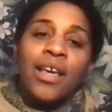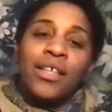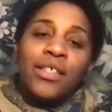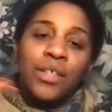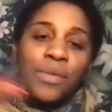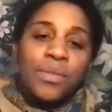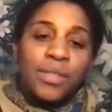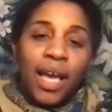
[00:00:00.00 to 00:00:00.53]

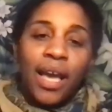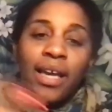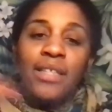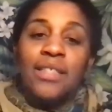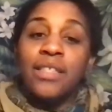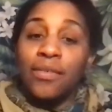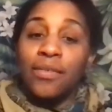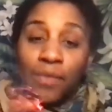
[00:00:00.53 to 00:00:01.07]
So
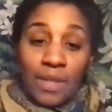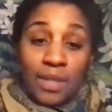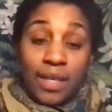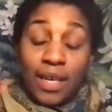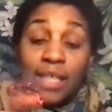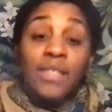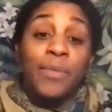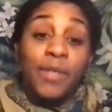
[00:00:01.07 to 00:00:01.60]
scientifically,
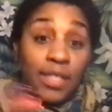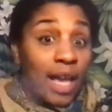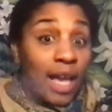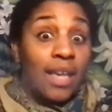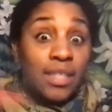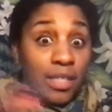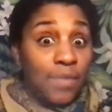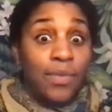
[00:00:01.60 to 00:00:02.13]
it has been
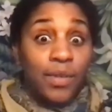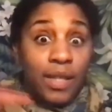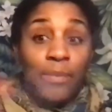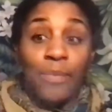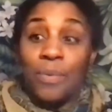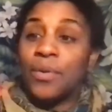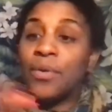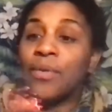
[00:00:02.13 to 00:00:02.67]
scientifically
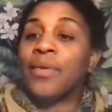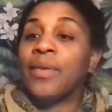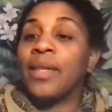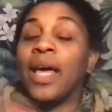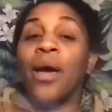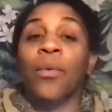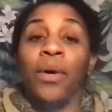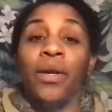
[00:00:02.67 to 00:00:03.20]
proven
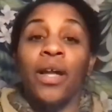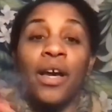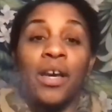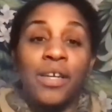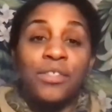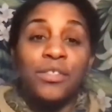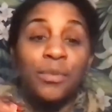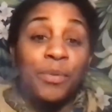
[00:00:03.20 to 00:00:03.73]
that
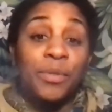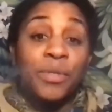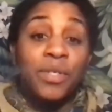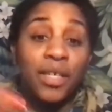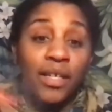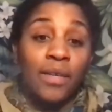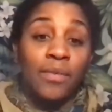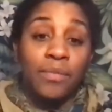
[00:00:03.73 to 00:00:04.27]

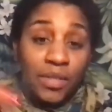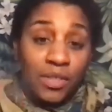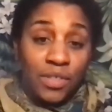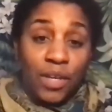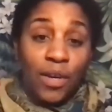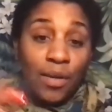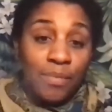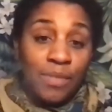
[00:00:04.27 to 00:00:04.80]
100% of the
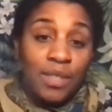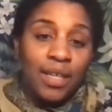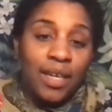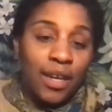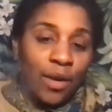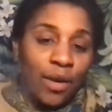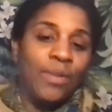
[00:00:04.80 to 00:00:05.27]
germs in the air,